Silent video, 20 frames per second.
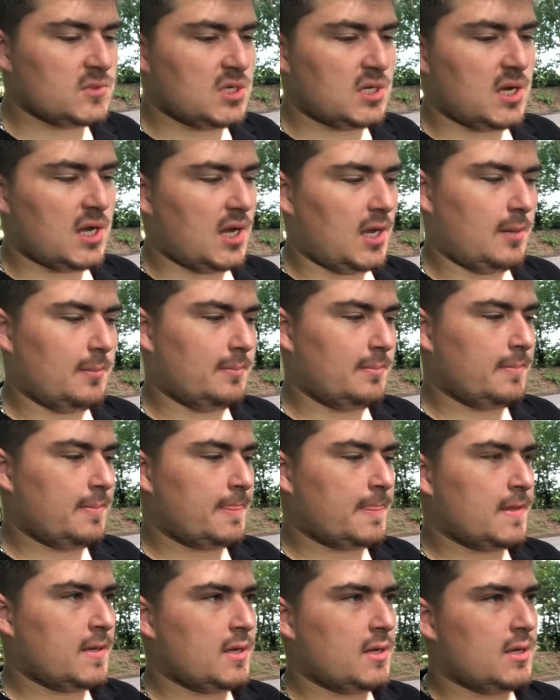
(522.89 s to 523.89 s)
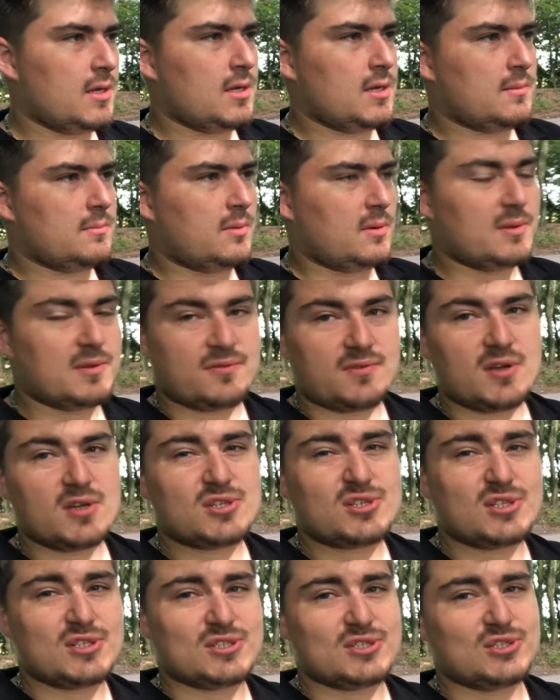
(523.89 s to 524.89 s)
But the
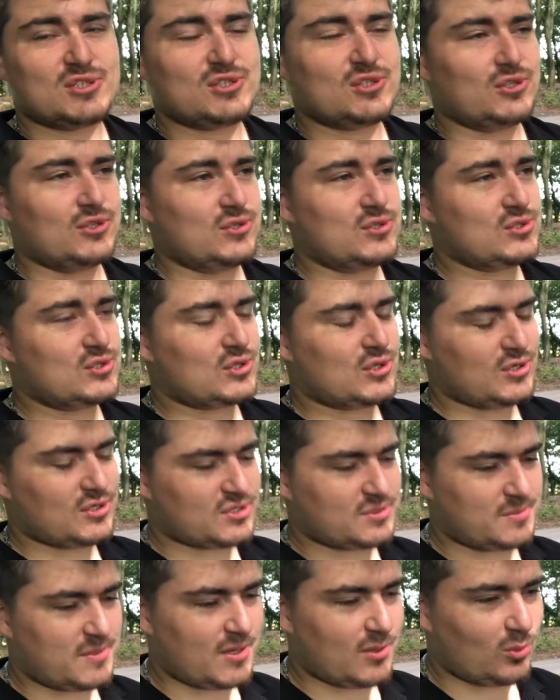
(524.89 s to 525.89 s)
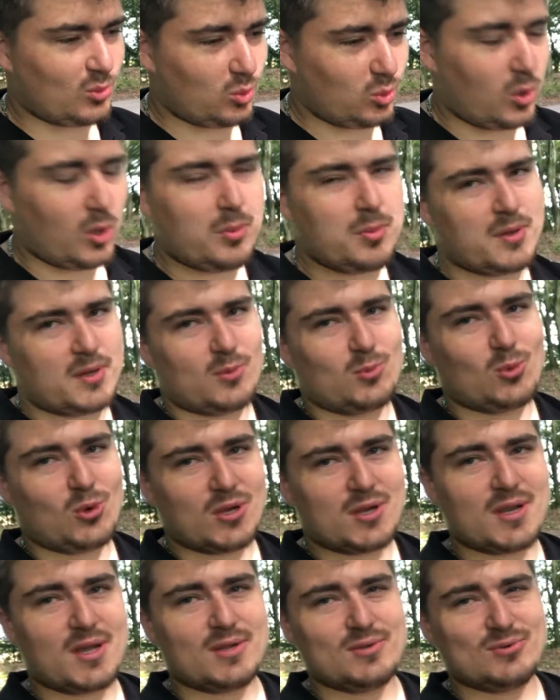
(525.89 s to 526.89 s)
first year's insurance cost me a whopping
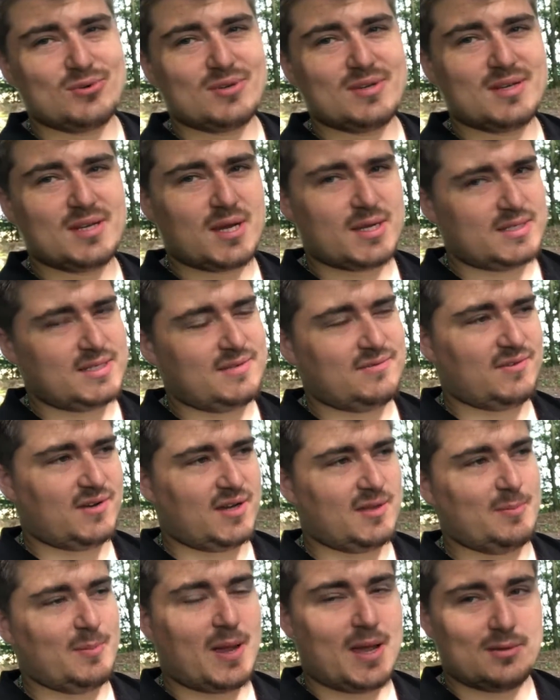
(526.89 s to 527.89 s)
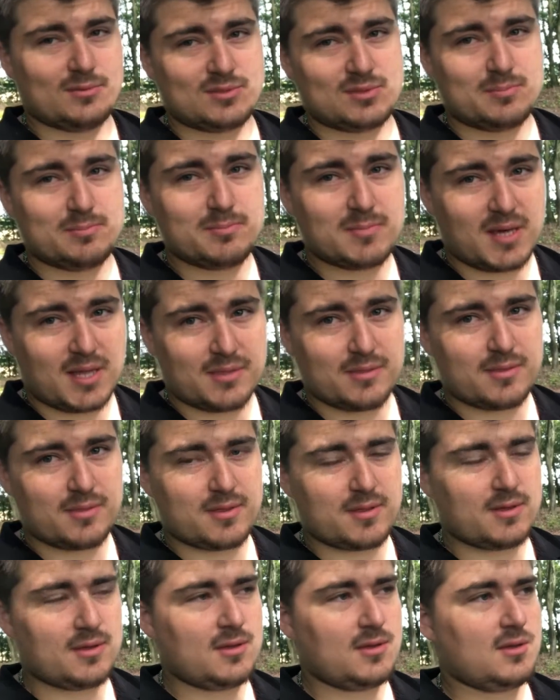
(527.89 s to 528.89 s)
£195 a
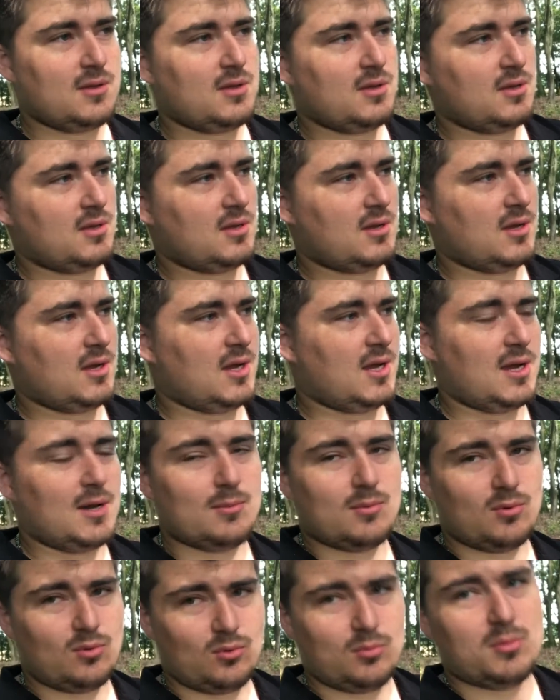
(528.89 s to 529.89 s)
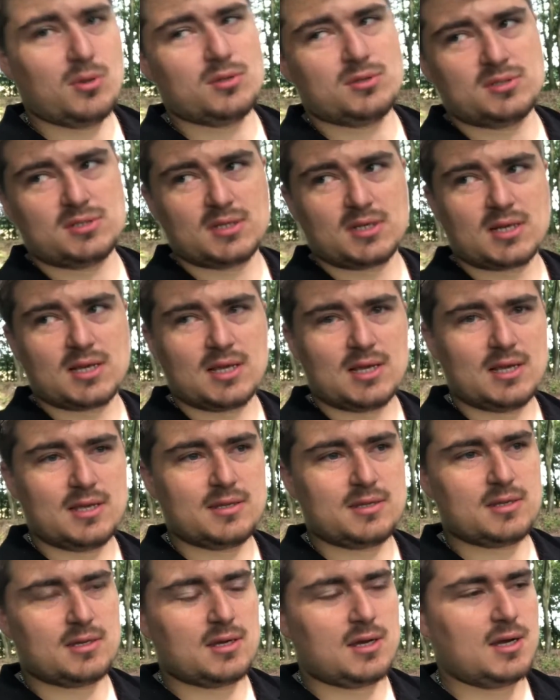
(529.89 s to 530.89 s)
month, all mods
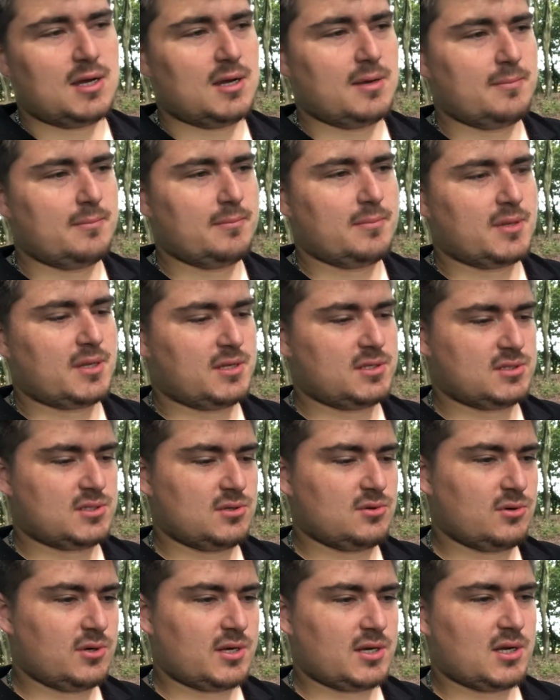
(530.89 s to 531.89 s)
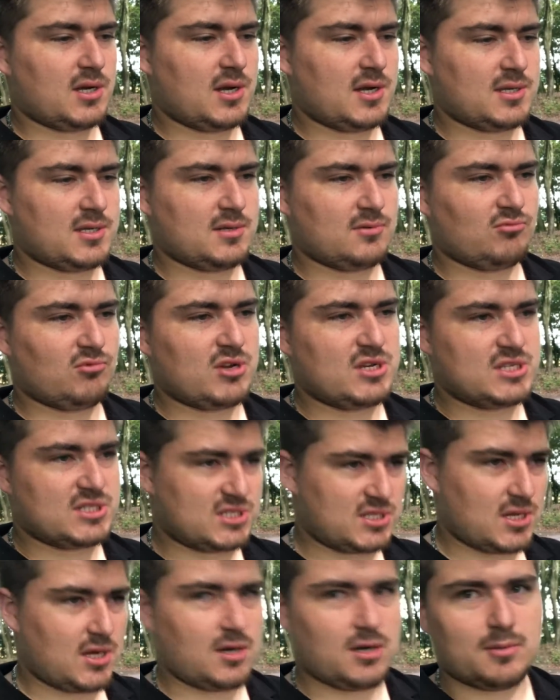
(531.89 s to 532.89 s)
declared, because annoyingly I had to
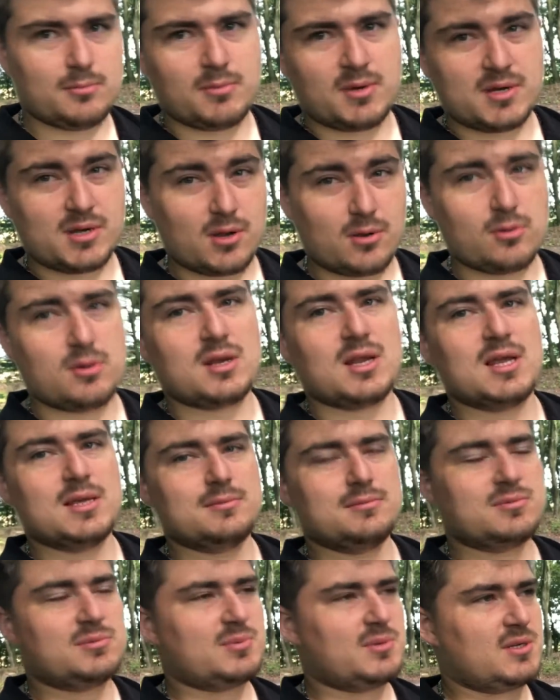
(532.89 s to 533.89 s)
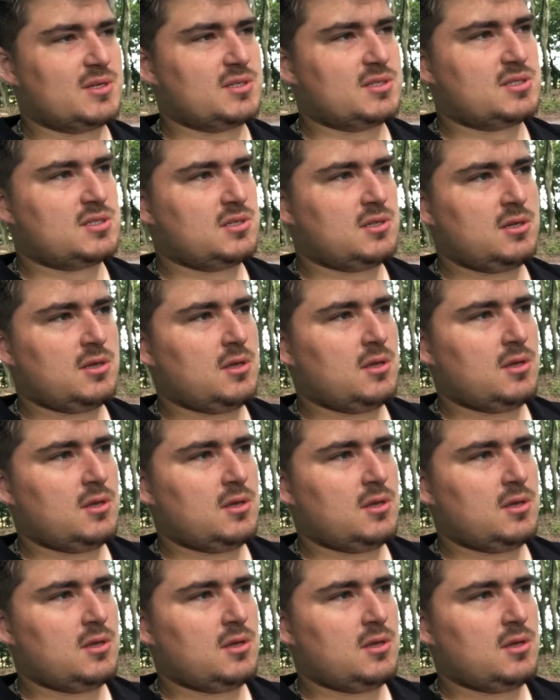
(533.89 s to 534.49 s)
restart my no claims, because